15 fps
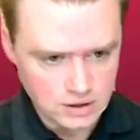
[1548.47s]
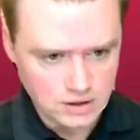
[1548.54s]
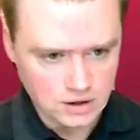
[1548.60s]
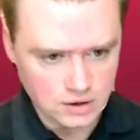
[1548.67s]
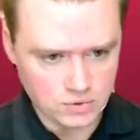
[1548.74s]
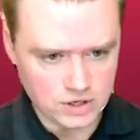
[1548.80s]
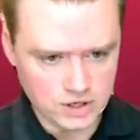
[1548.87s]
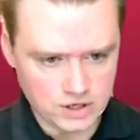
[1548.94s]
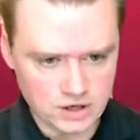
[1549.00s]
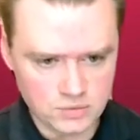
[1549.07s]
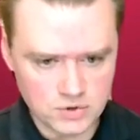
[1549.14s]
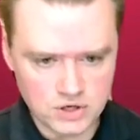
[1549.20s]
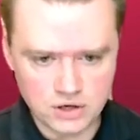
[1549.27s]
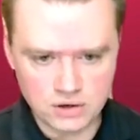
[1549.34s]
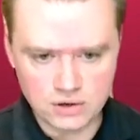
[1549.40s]
And we're going to come
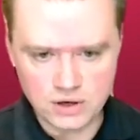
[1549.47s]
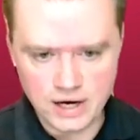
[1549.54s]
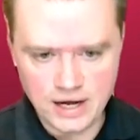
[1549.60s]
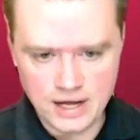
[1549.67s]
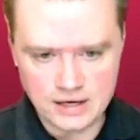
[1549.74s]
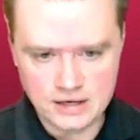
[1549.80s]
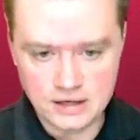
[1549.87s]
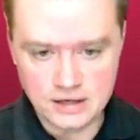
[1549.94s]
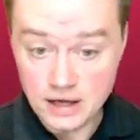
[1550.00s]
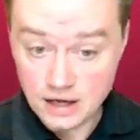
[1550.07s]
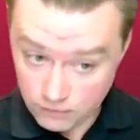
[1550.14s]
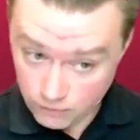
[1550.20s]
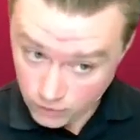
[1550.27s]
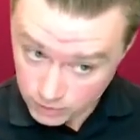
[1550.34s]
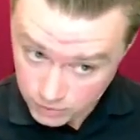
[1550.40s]
in here, and
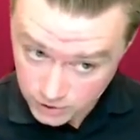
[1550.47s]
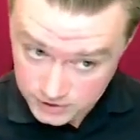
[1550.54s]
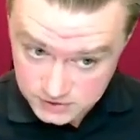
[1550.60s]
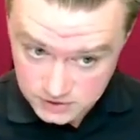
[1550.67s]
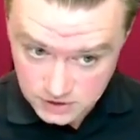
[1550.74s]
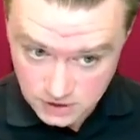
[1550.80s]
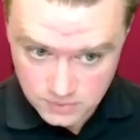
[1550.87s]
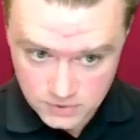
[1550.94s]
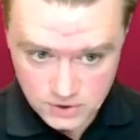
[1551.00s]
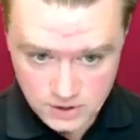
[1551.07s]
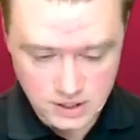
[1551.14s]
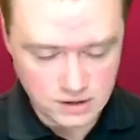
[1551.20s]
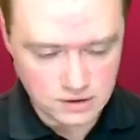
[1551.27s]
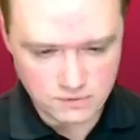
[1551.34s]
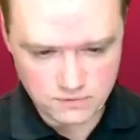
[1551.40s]
if we press the W
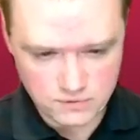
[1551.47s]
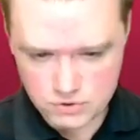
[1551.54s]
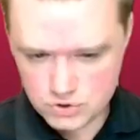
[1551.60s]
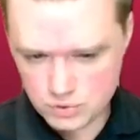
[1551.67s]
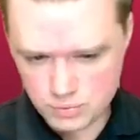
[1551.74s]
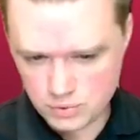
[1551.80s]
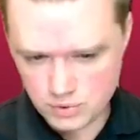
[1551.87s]
key, the future